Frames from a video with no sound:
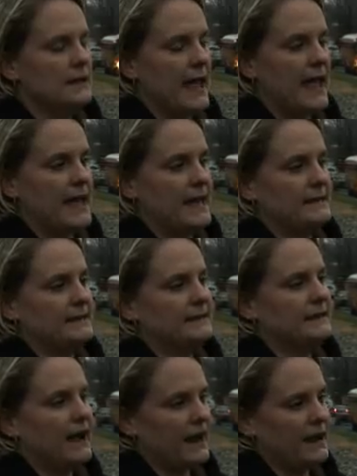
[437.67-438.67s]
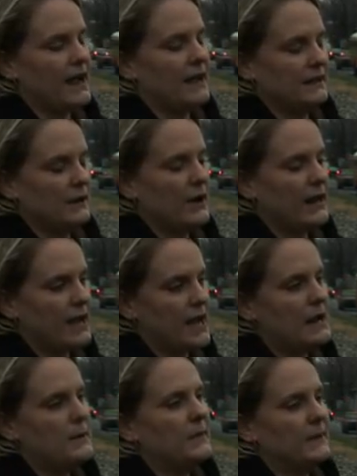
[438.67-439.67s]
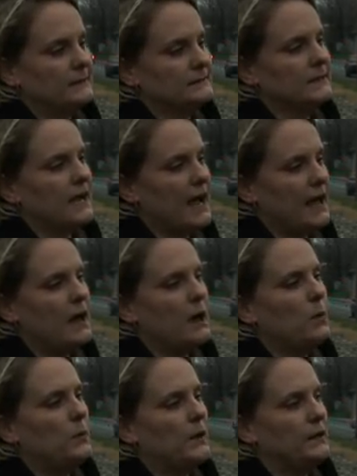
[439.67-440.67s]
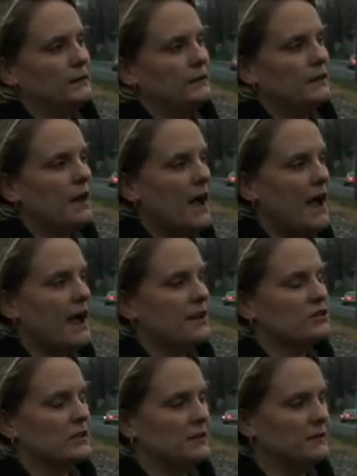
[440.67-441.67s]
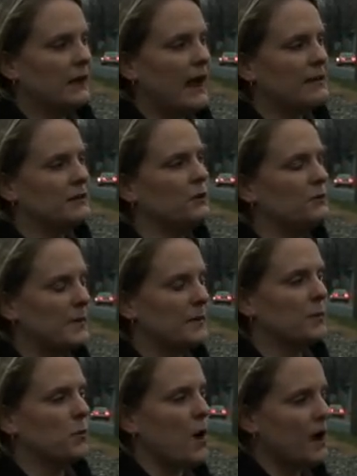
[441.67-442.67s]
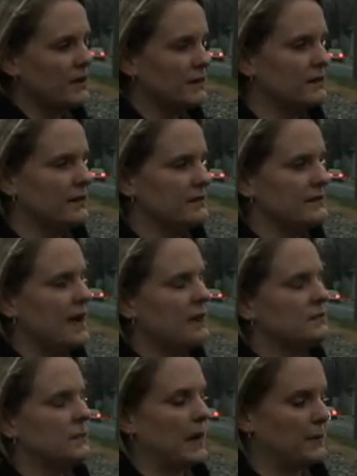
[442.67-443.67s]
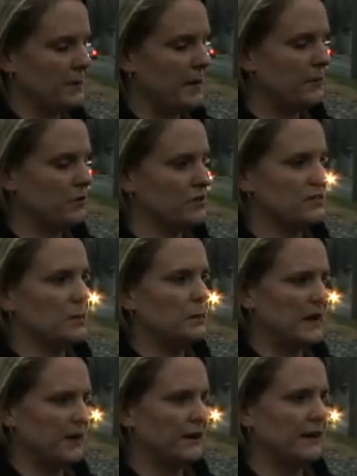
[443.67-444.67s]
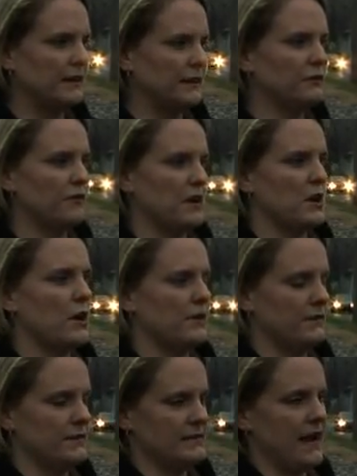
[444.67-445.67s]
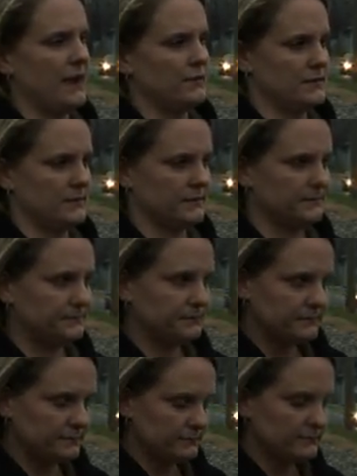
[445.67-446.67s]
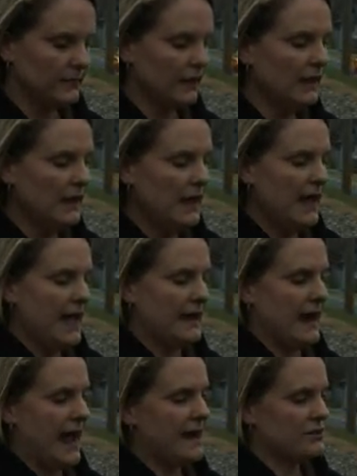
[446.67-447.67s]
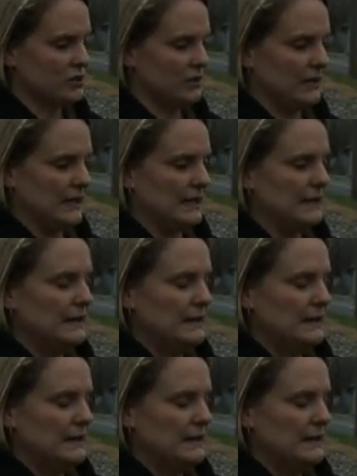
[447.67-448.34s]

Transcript: and I got up and got help. And I don't remember walking to this house, but I remember just appearing in the front yard of this house. And I actually